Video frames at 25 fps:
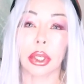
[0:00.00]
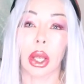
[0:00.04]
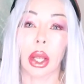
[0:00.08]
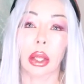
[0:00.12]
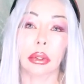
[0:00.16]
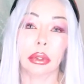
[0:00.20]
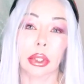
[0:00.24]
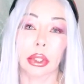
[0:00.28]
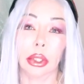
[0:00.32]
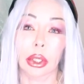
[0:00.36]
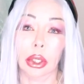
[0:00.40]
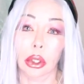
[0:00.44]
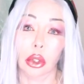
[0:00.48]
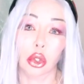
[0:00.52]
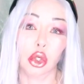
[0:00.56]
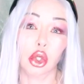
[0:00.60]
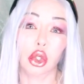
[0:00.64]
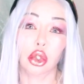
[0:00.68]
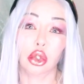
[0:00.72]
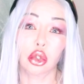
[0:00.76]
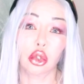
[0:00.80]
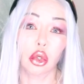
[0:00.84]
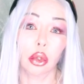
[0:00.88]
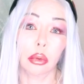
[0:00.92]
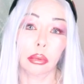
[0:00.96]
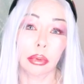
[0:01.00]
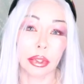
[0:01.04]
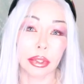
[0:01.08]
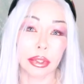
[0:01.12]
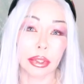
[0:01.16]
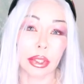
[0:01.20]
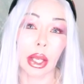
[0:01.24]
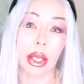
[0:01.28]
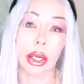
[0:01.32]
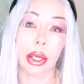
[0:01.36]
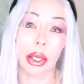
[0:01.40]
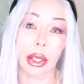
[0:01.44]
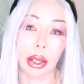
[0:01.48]
and the little YouTubers
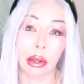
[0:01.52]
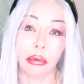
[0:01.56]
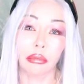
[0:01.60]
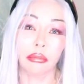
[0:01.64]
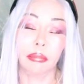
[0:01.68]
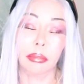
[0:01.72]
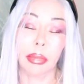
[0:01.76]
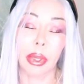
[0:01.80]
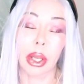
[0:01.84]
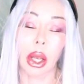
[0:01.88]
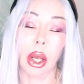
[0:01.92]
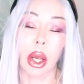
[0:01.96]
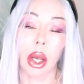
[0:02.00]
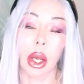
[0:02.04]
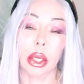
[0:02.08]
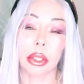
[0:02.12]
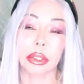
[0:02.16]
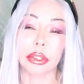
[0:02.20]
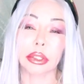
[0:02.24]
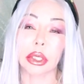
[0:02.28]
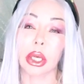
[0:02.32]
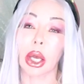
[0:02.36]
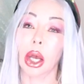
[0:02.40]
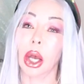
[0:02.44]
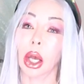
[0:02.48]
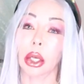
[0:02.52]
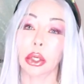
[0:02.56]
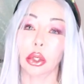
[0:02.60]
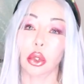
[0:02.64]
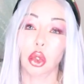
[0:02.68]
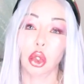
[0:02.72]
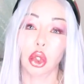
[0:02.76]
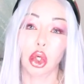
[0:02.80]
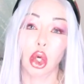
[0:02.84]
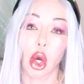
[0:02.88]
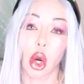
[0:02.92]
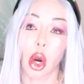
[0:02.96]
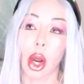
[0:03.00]
are left behind. I
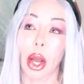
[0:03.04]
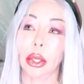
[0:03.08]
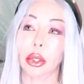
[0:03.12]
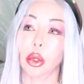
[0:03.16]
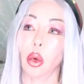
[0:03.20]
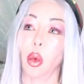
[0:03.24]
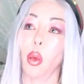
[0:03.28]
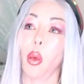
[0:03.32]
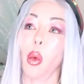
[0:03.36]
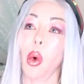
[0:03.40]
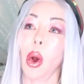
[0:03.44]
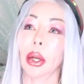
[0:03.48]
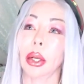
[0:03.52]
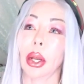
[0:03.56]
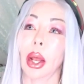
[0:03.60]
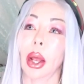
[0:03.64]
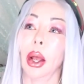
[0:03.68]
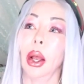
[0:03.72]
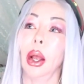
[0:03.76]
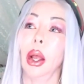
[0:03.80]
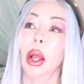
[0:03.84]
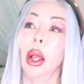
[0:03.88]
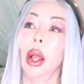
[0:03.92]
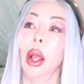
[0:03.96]
don't know. I don't want to